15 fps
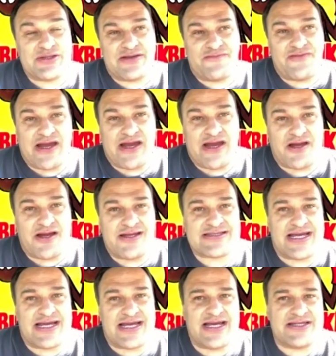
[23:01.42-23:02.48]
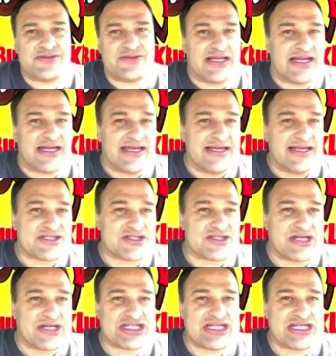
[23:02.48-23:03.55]
of fine arts. I do a lot of
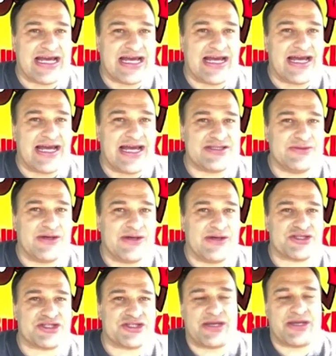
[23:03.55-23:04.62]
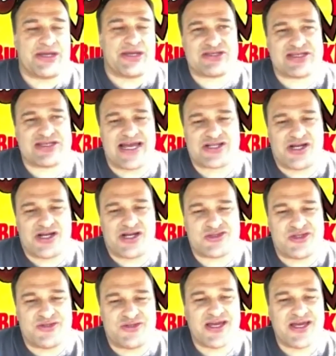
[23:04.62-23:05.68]
illustration. I do other shit besides
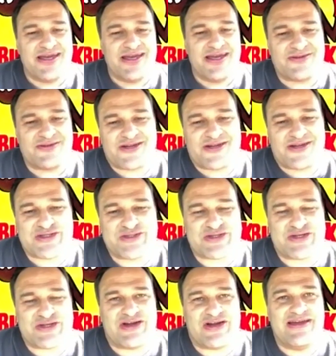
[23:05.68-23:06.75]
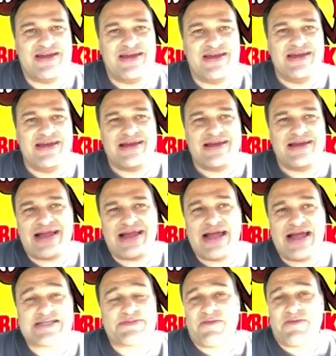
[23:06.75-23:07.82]
cartoons. Cartoons
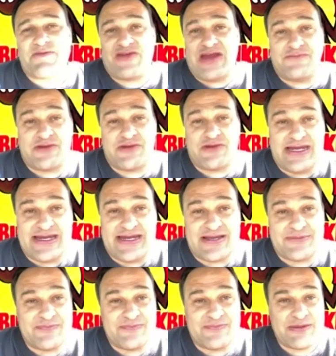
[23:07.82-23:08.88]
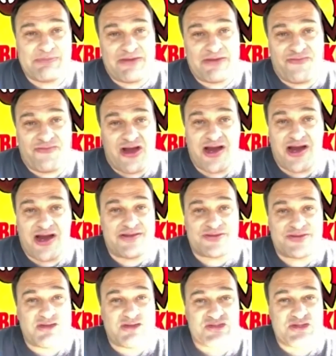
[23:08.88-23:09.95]
it's my favorite medium by far.
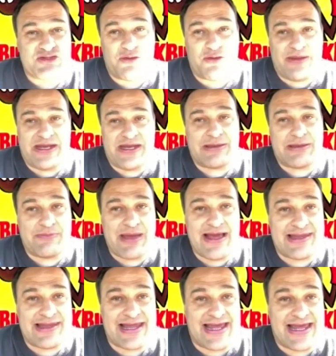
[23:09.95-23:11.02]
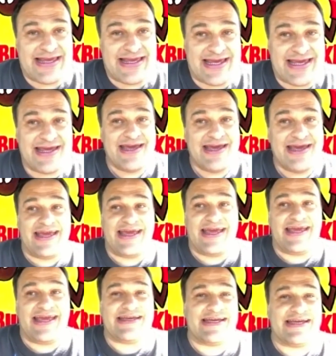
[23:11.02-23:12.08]
There's no medium like it.
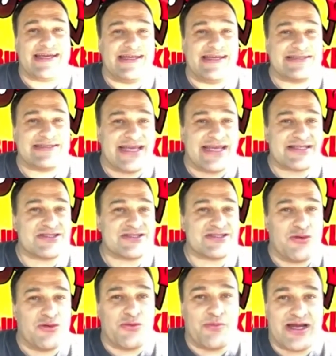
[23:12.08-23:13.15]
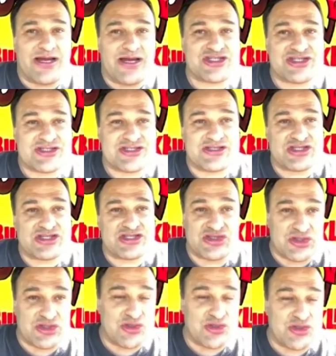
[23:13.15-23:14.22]
It takes so much to
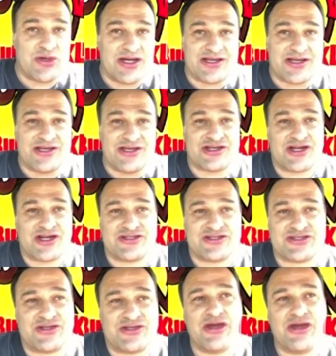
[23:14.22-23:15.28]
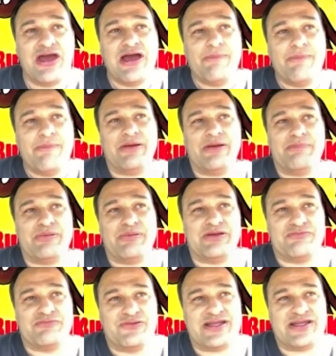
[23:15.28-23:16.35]
do a good cartoon, but
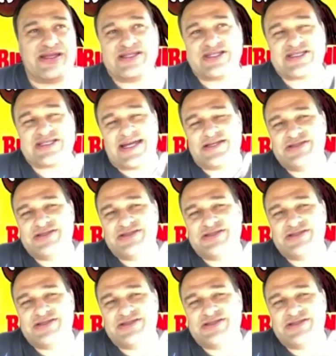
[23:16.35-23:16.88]
really just